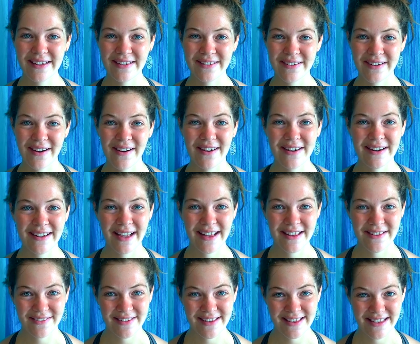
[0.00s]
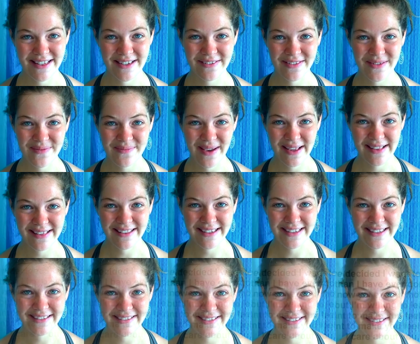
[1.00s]
your heart has received the
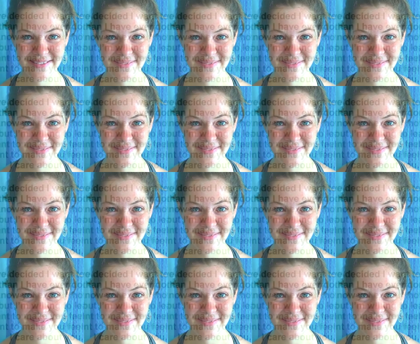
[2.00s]
message.